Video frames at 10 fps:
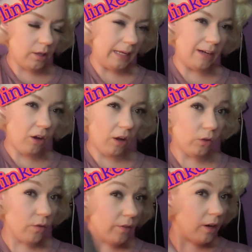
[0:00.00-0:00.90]
it all
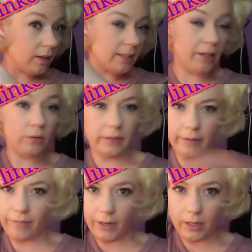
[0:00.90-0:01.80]
over because I use a
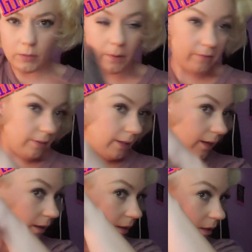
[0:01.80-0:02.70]
different hairspray for
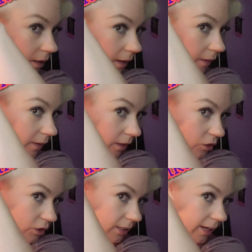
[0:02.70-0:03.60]
that. And then I'll
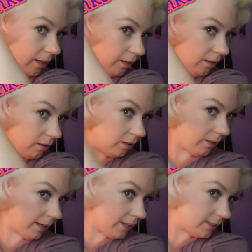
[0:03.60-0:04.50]
just kind of,
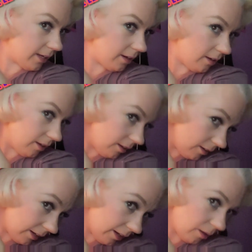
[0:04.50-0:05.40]
like I said,
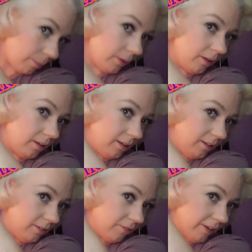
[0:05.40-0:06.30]
up
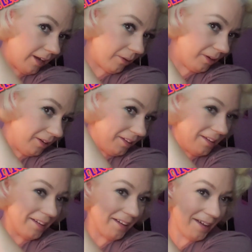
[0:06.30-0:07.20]
and round,
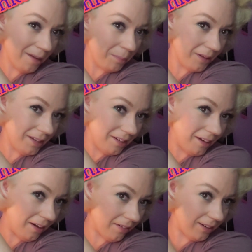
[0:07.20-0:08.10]
up and
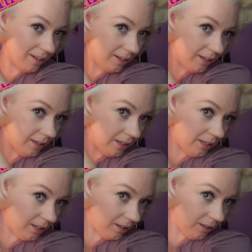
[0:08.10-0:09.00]
round.
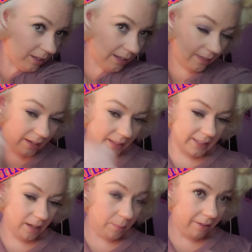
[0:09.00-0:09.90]
And then I'll
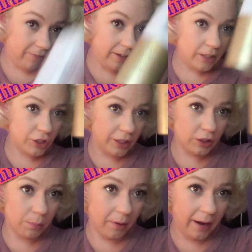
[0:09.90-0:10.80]
take my finishing
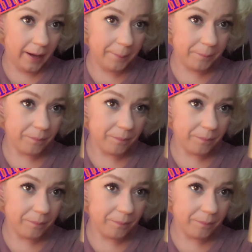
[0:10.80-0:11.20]
spray